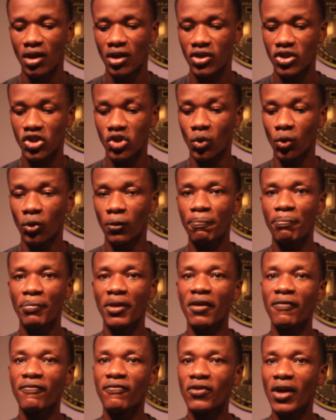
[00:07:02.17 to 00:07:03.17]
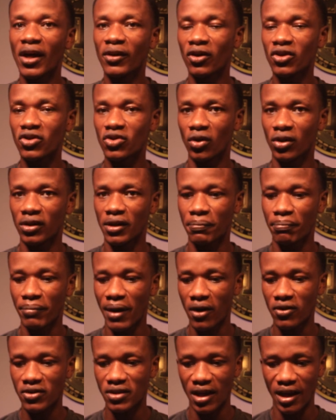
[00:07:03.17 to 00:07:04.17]
So if you are not on the
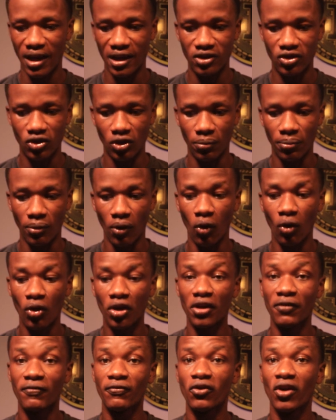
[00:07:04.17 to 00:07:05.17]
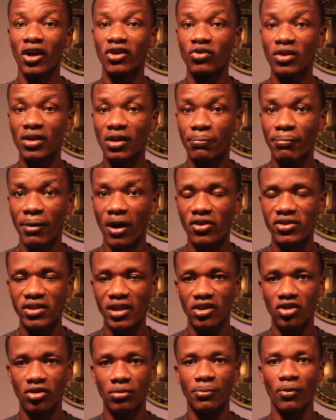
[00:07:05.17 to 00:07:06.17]
PAWS airdrop, or if you are doing the PAWS
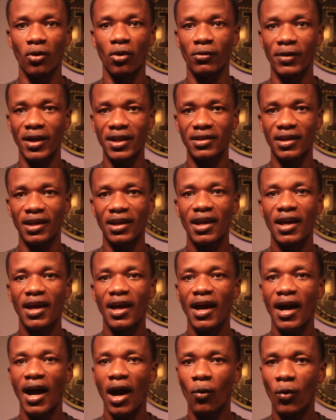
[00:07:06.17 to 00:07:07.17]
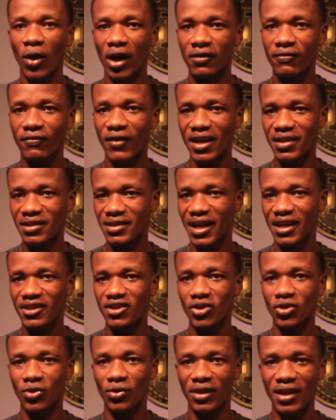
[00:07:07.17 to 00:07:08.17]
airdrop already, I will advise
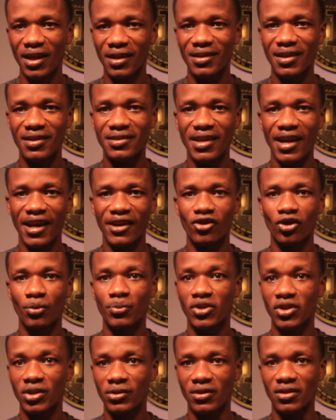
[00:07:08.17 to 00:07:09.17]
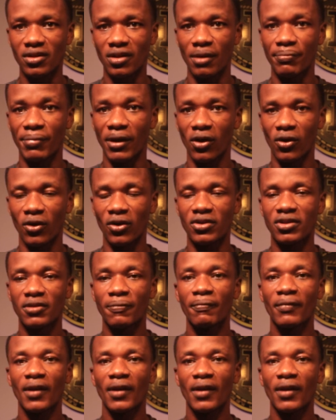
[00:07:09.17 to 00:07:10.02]
that you take this airdrop seriously, because